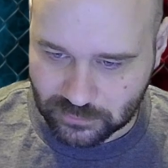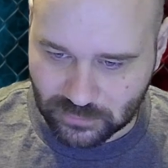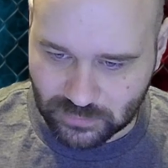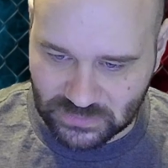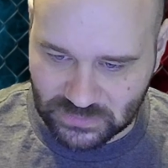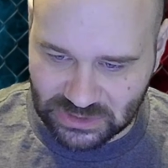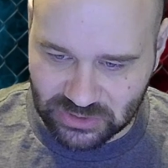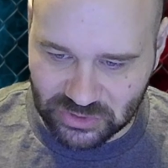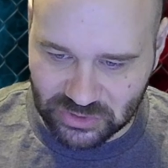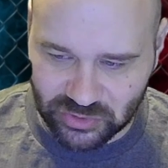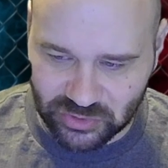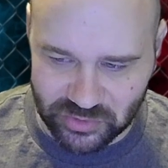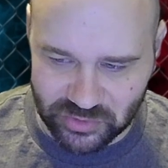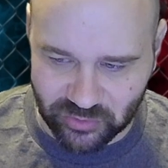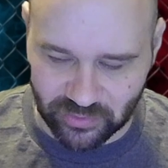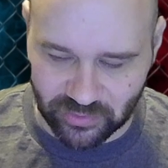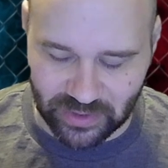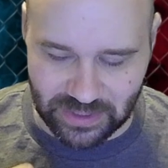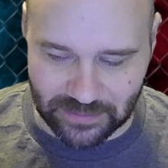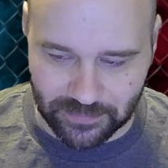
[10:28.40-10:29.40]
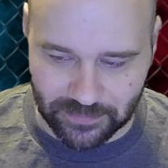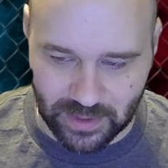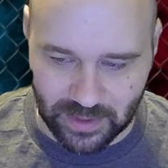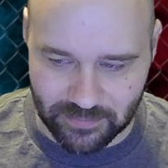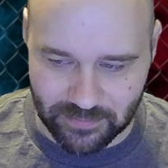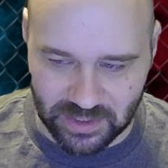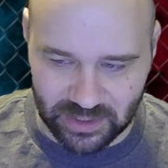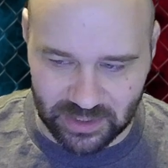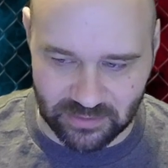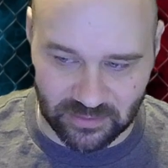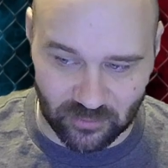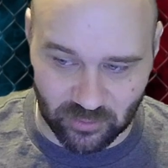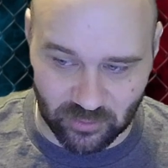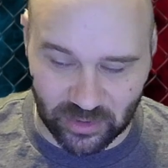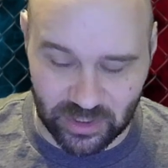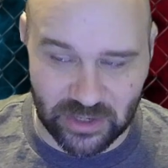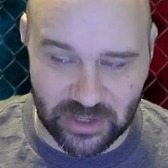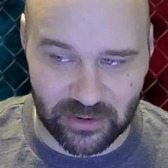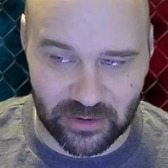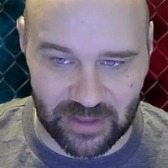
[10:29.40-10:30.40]
to a degree. I mean, we're
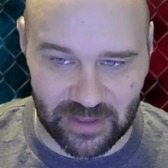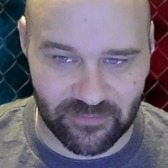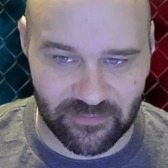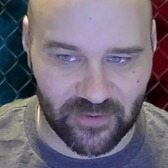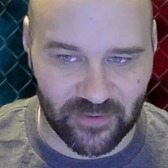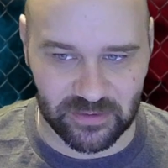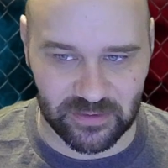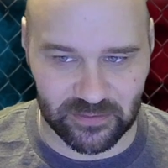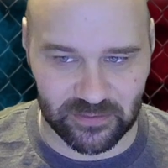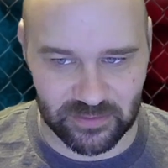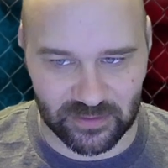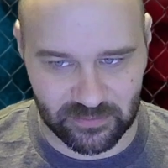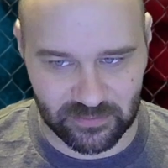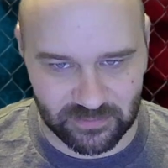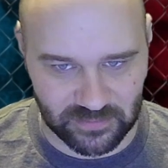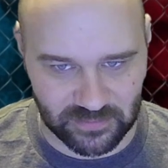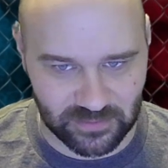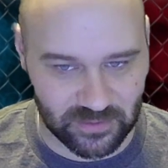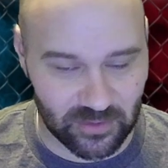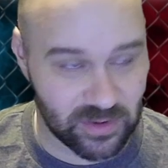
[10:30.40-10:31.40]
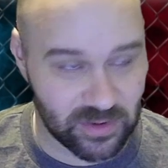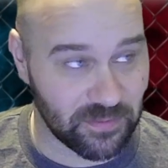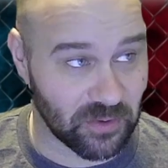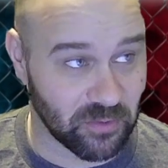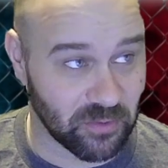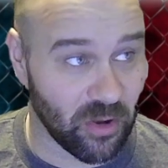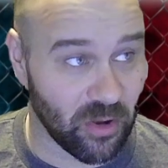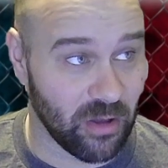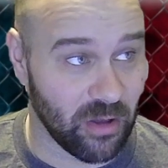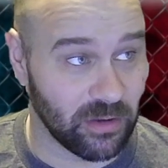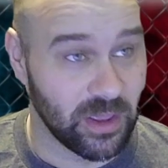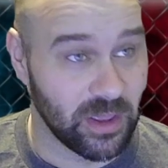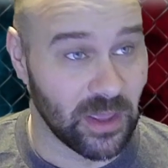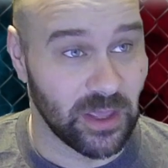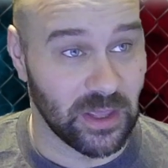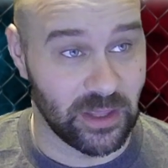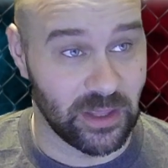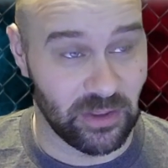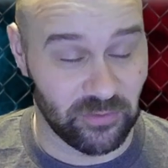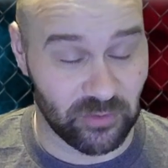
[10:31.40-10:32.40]
here to have fun. Don't get me wrong.
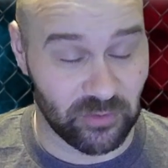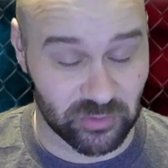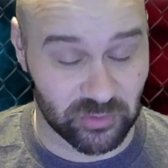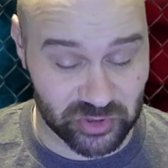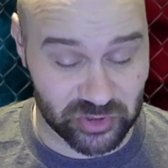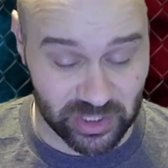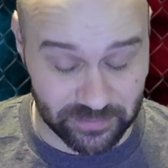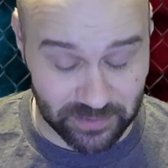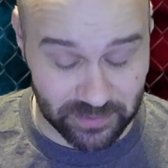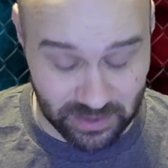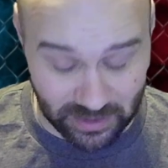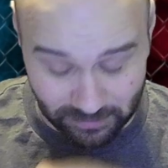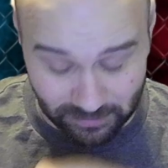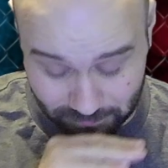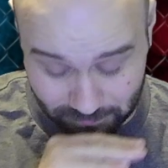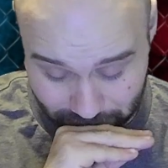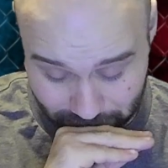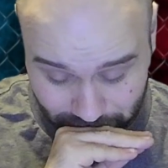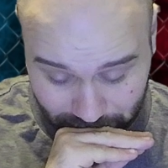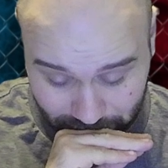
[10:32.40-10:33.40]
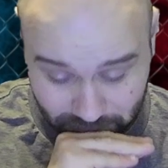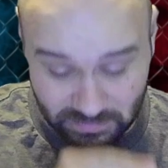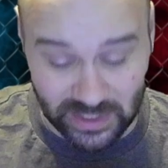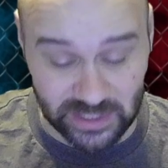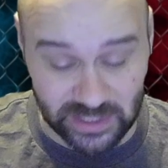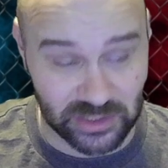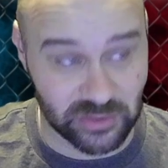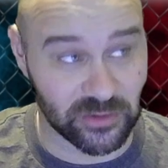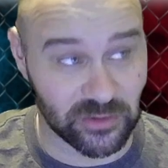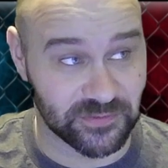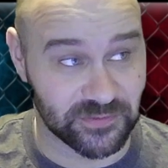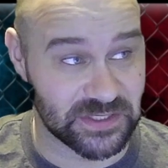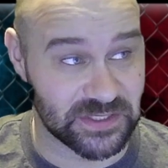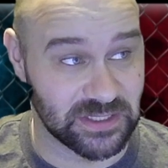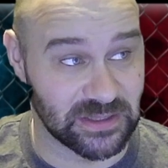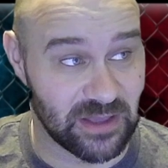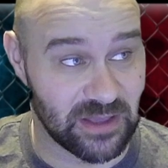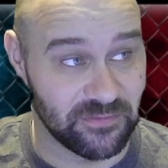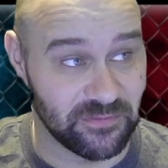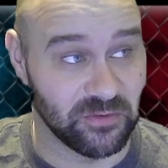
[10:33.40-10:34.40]
If you were trying to become a UFC
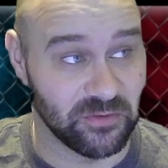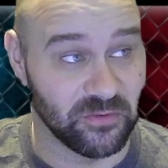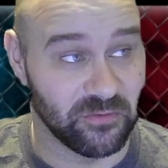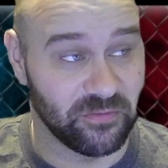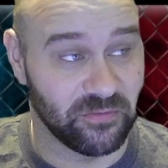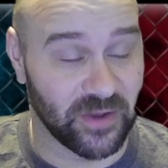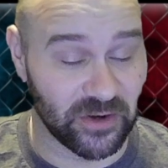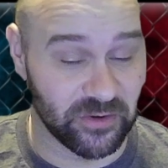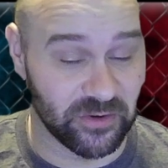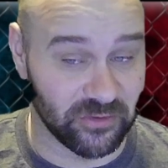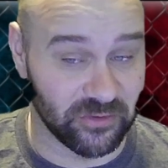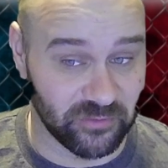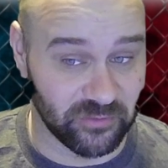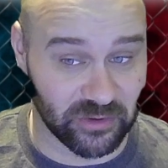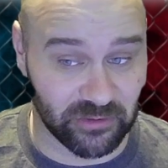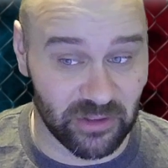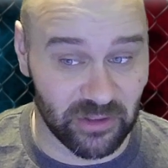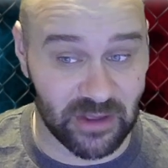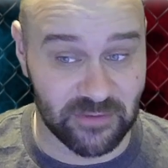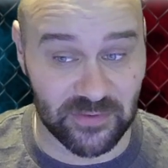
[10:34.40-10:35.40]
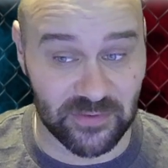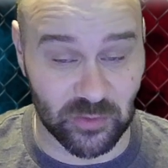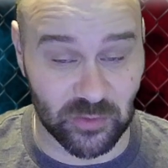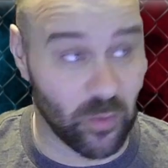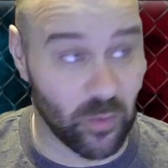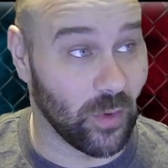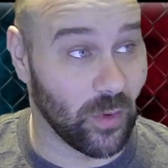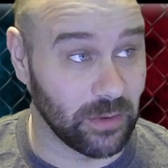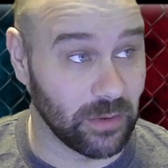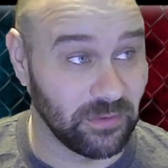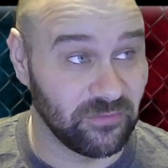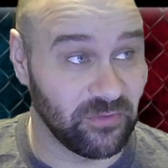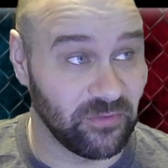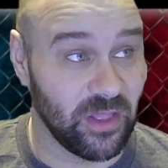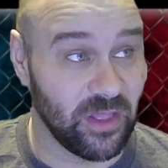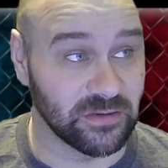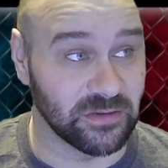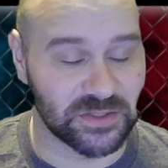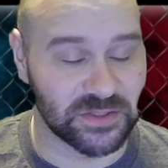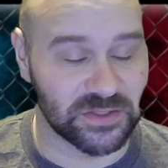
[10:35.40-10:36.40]
level fighter in real life, you would want to be
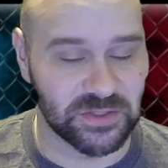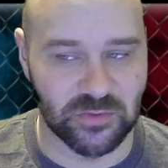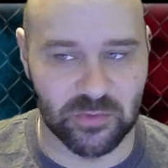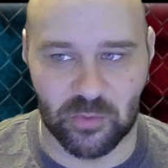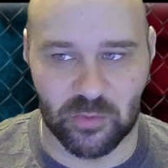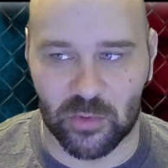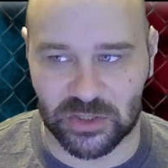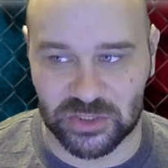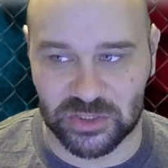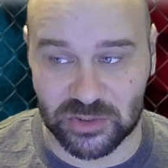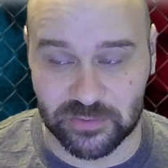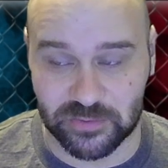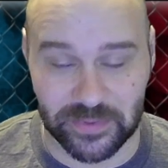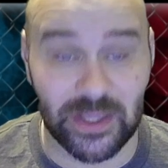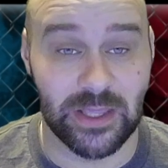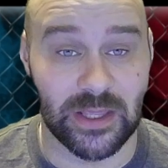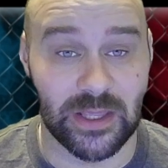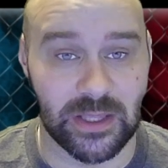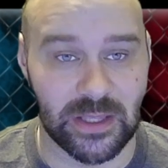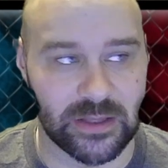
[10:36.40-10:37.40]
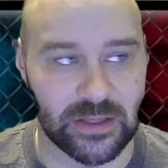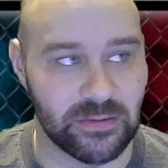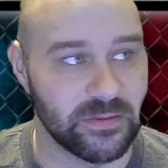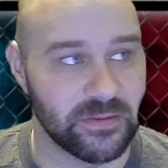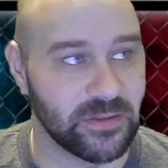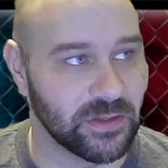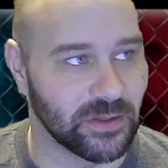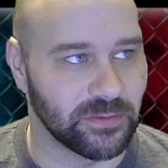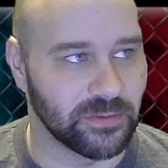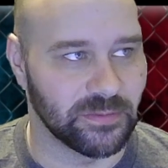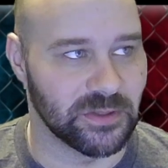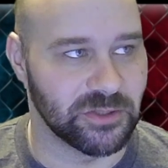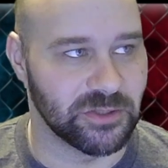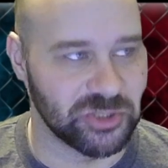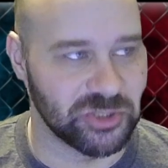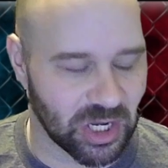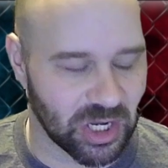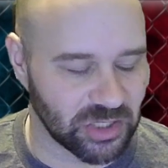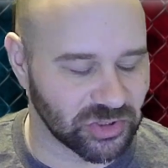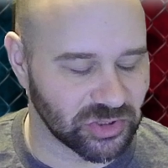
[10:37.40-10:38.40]
flawless. You would want to be the
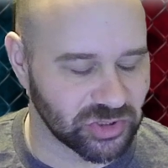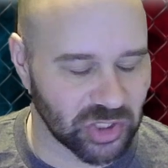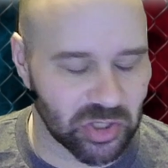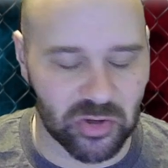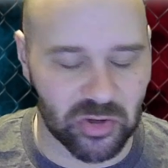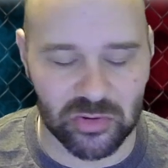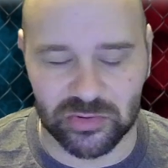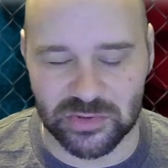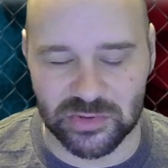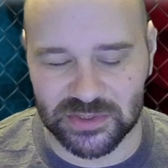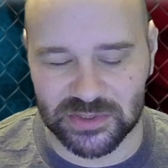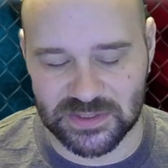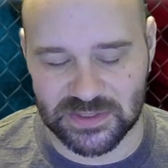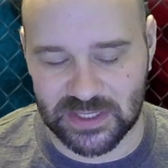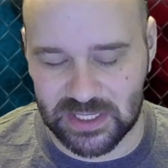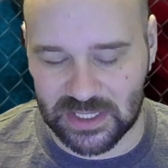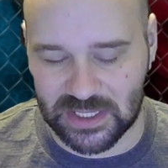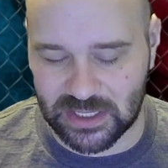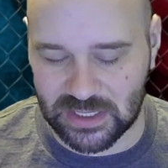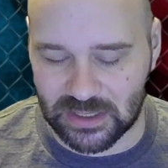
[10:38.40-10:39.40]
John Jones, the